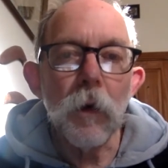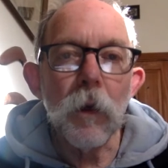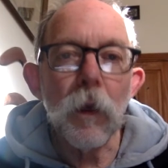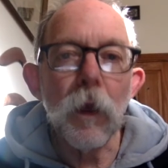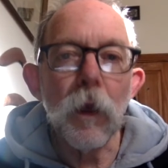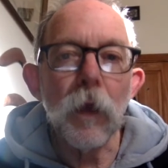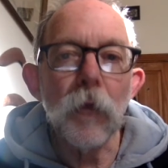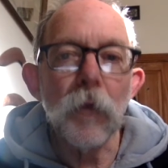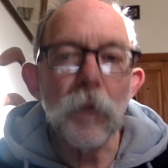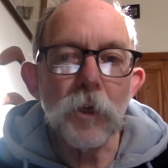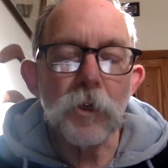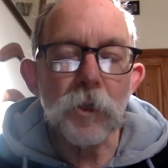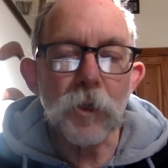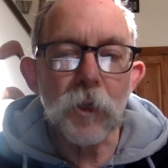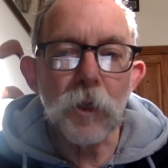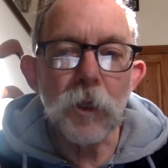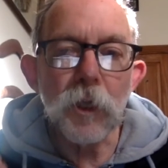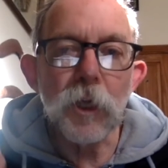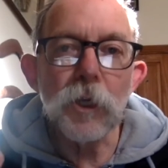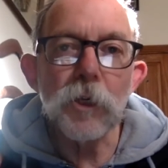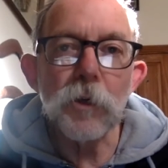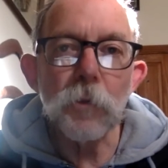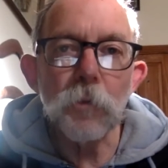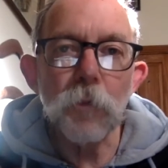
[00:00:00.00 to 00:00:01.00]
and
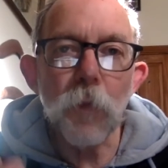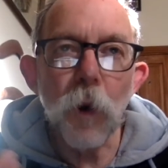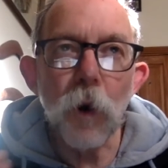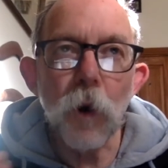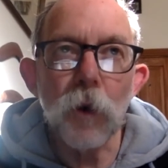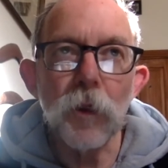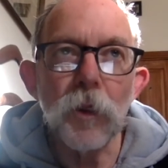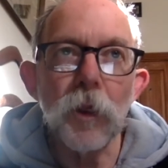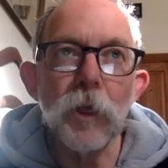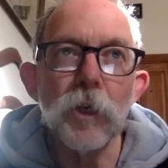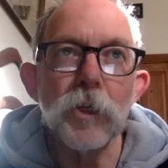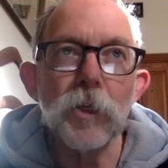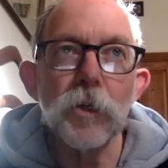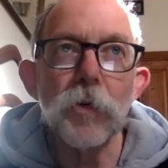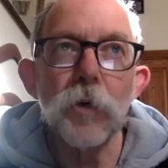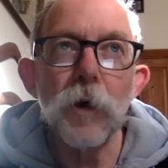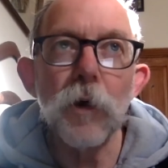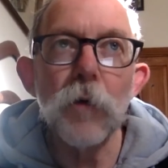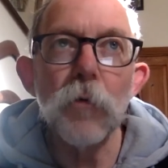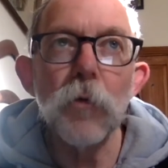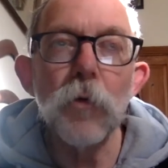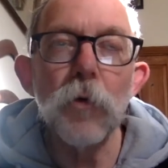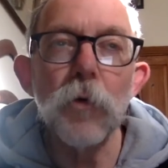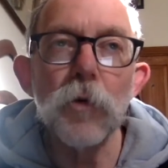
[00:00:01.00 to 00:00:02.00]
by these
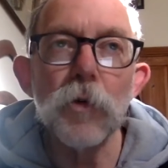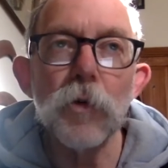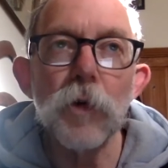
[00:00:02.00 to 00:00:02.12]
3 rules,